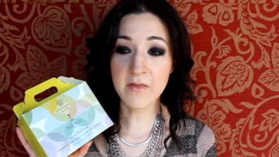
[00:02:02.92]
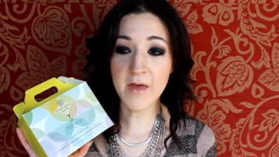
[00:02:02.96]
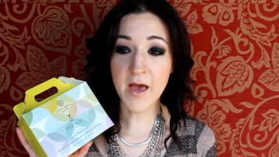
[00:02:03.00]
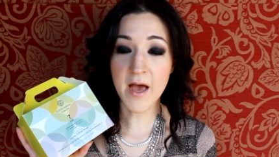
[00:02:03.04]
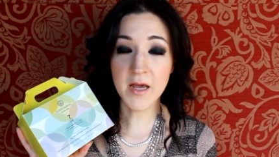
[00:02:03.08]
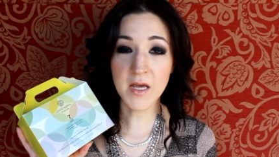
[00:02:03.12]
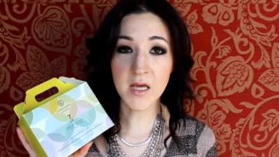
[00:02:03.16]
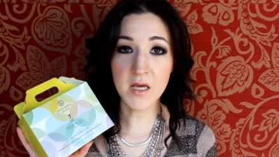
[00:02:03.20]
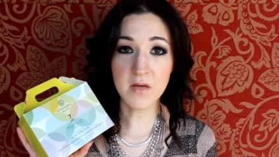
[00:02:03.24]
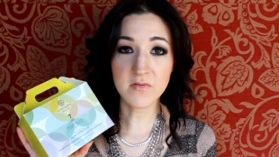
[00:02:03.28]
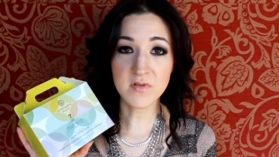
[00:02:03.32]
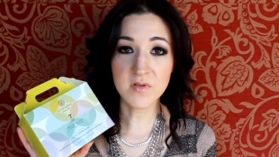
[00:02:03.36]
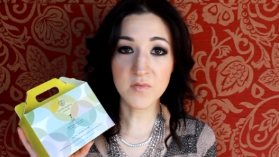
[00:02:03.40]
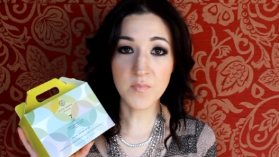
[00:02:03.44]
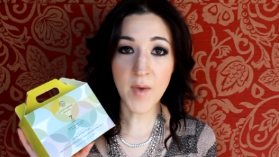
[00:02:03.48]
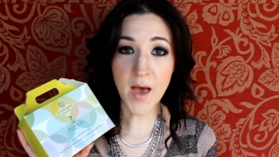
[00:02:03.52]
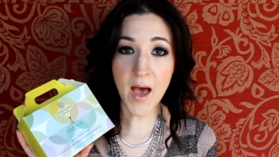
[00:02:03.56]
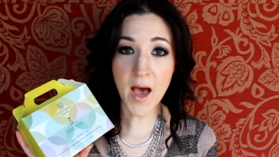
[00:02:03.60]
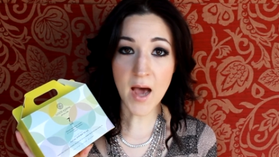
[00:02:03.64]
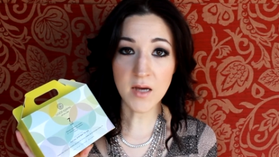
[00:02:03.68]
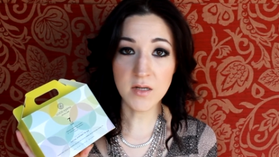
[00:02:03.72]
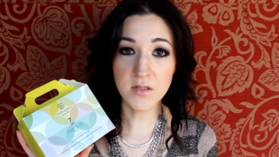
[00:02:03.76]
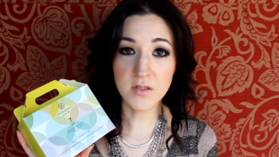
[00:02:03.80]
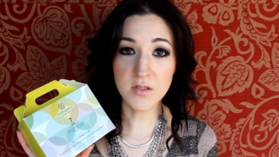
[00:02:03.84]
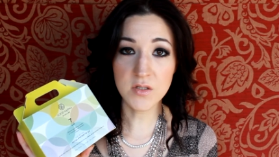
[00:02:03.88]
that gives
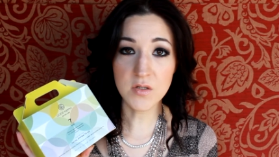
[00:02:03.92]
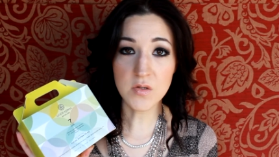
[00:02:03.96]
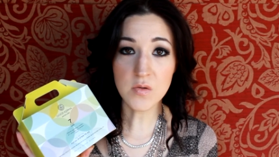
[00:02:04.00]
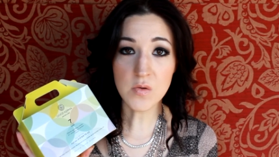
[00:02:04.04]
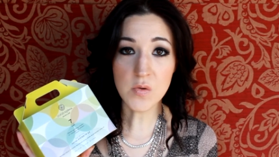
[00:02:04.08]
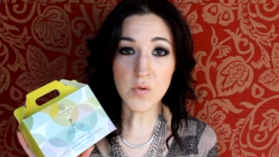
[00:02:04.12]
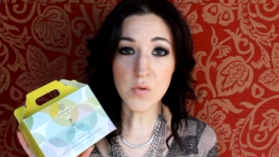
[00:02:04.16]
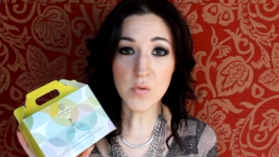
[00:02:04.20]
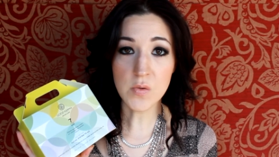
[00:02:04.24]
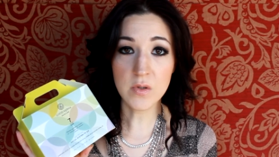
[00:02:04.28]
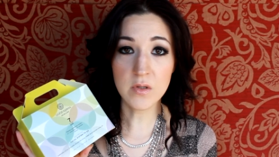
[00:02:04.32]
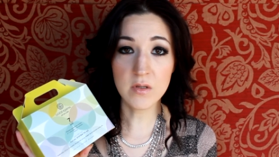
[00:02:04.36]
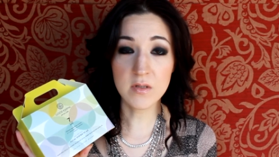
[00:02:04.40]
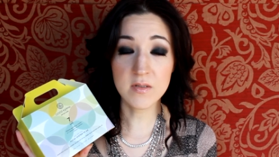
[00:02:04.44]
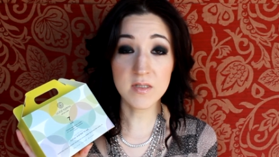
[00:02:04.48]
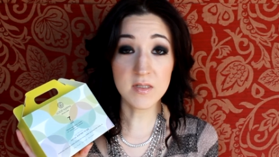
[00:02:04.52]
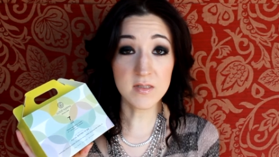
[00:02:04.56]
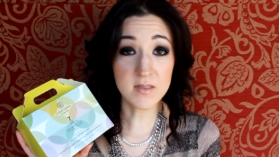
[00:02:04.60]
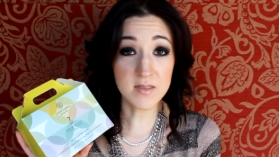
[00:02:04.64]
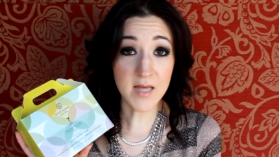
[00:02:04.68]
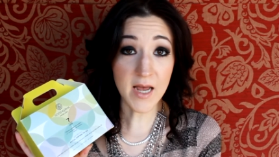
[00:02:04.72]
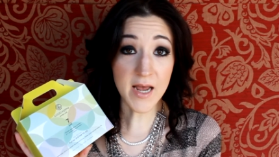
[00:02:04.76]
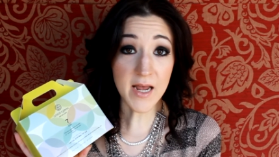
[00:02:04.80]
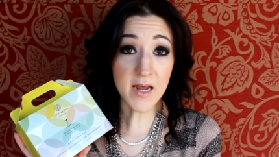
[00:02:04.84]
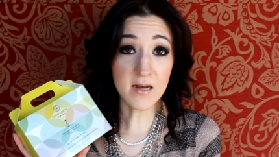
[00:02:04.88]
back to
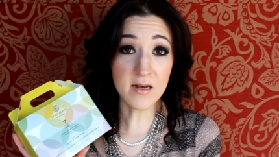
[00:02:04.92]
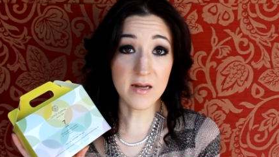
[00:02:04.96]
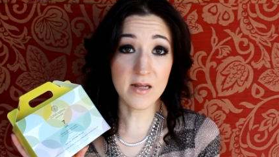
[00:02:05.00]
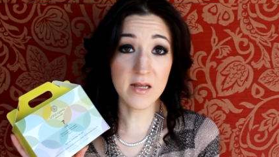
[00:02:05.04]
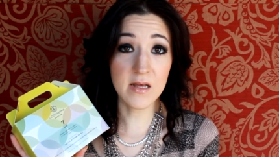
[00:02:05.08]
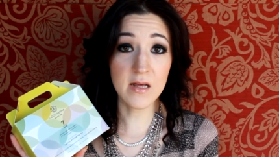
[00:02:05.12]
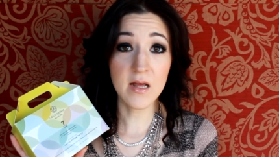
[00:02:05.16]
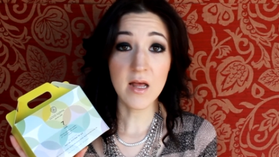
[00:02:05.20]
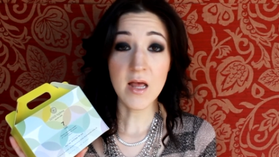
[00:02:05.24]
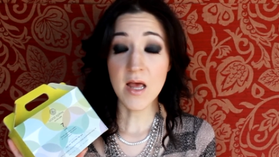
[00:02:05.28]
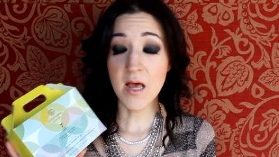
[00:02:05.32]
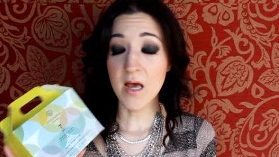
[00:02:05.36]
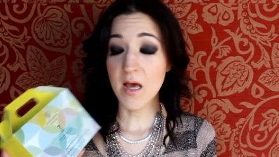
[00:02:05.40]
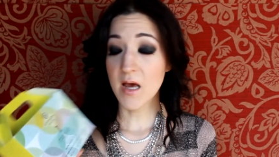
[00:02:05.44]
society.